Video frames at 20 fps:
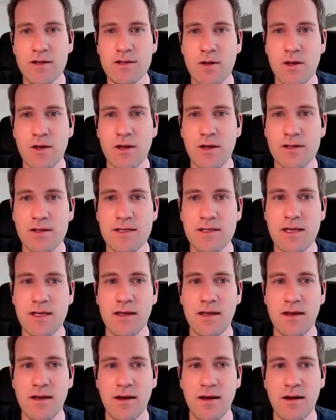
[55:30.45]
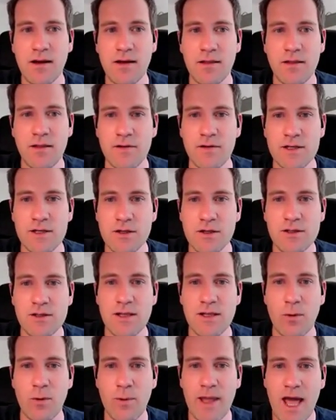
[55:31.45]
So you can see the results
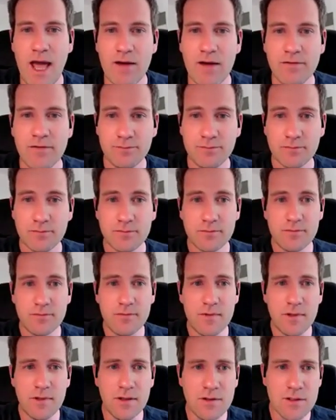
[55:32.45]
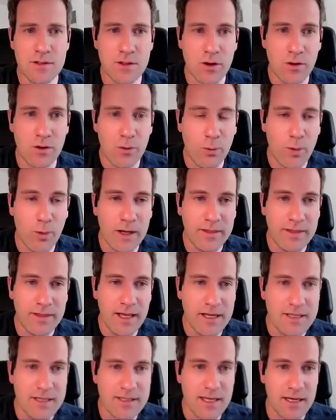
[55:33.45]
that we have. So what
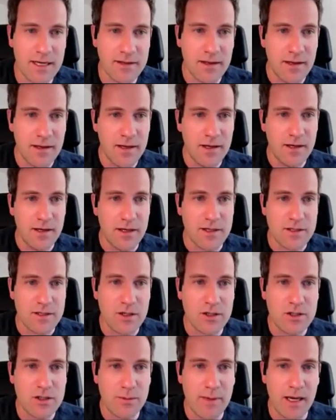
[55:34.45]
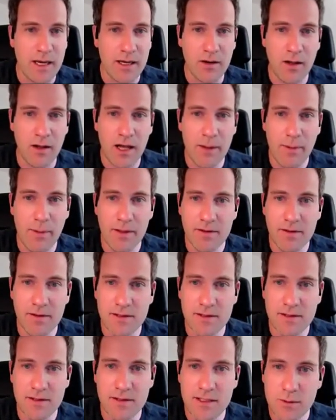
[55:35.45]
they said is going to be a null
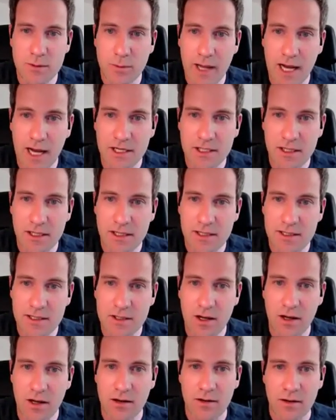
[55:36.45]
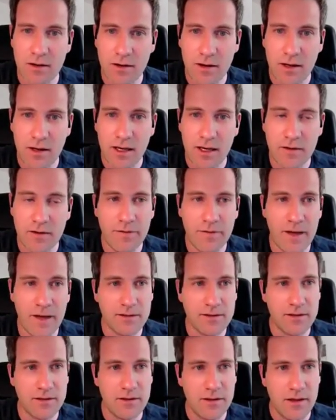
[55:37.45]
hypothesis, we actually saw an
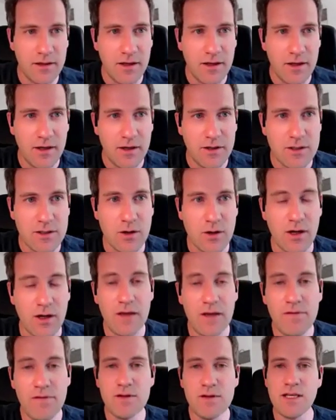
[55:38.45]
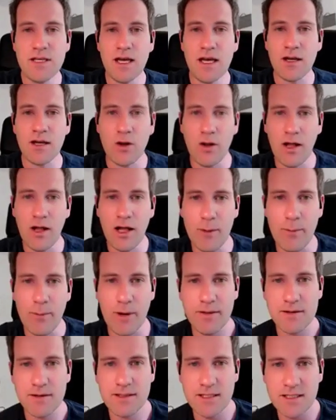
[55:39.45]
effect. So if you see a null
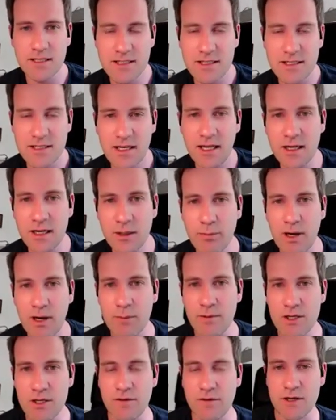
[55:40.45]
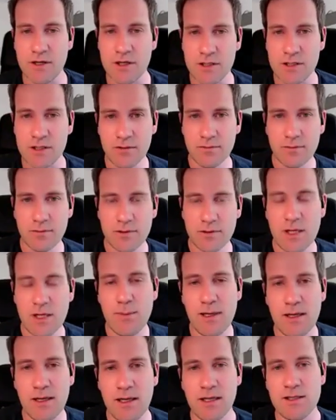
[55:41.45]
hypothesis in a published literature,
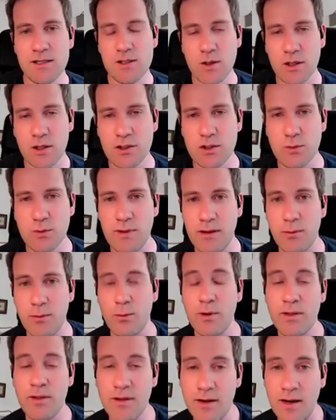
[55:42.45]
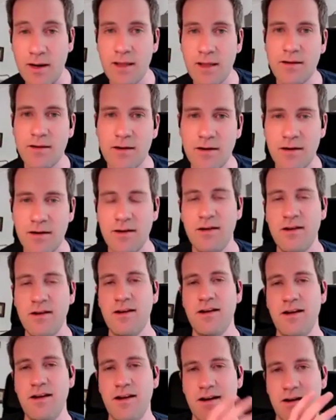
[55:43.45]
typically it's going to be with another
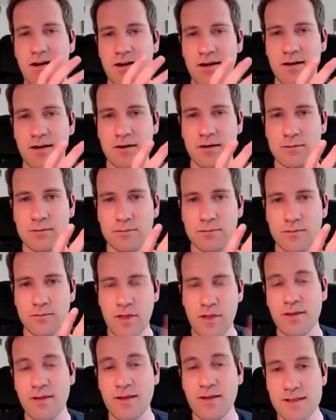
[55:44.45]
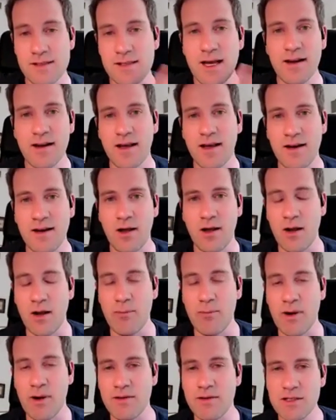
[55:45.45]
thing that's not a null
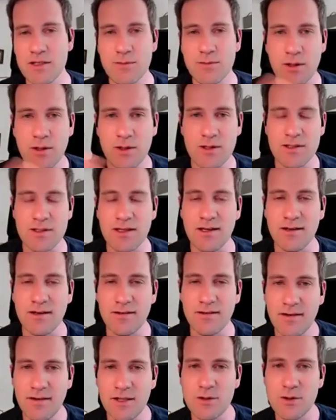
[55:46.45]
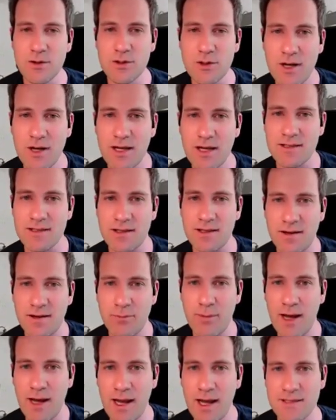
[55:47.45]
hypothesis because the literature has a
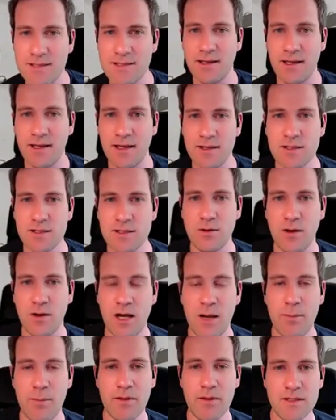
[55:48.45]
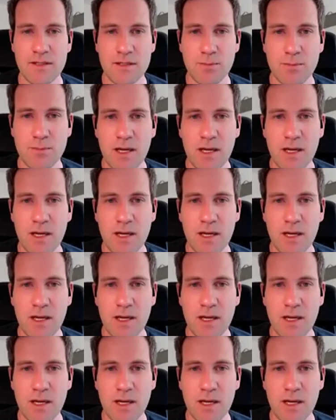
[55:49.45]
bias against null hypothesis.